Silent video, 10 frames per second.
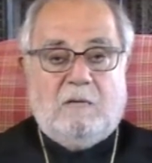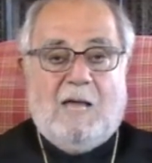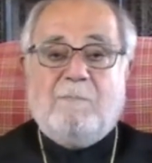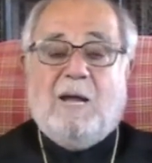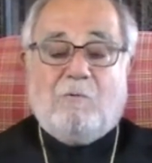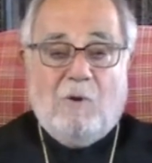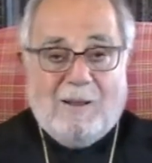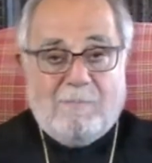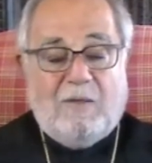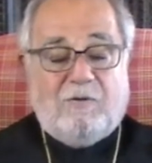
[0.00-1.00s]
And my
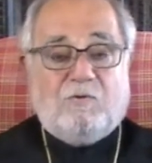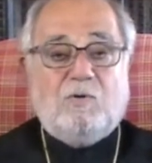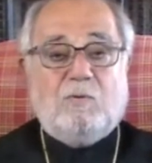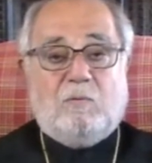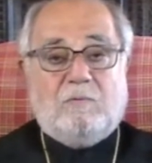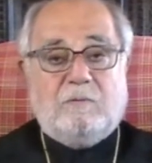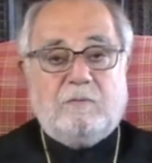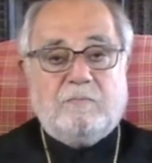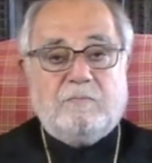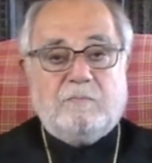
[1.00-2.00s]
grandmother too.
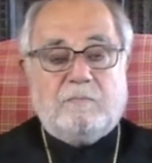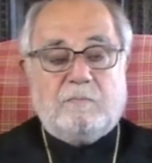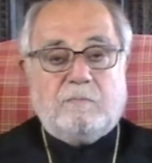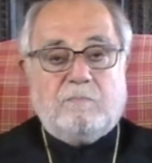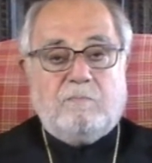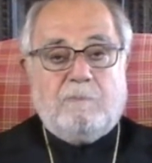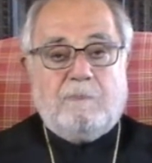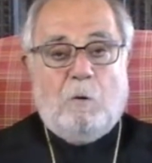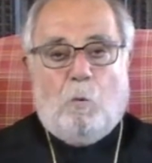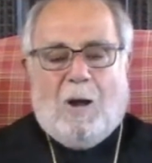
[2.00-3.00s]

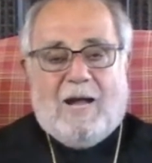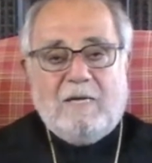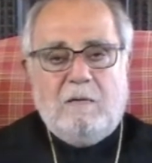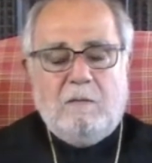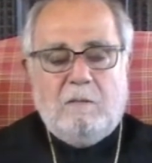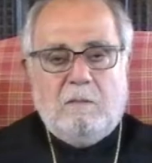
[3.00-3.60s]
Why?